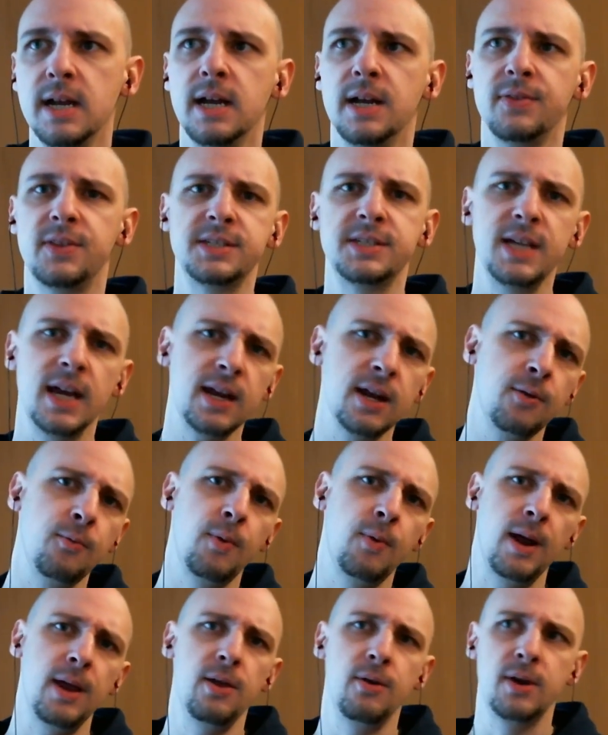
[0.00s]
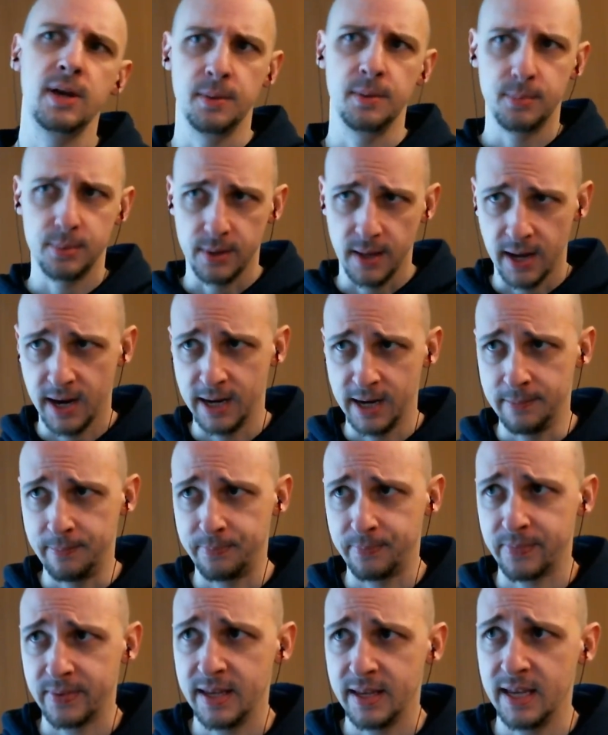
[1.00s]
The second way you can apply
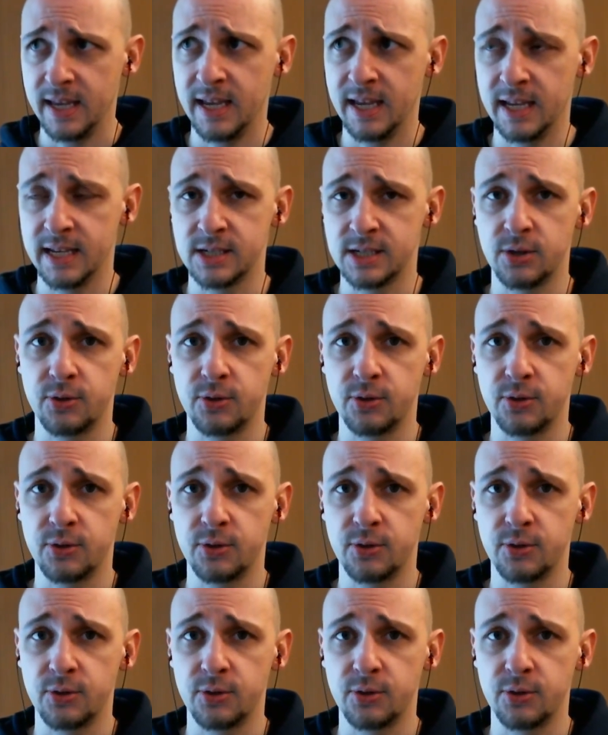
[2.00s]
is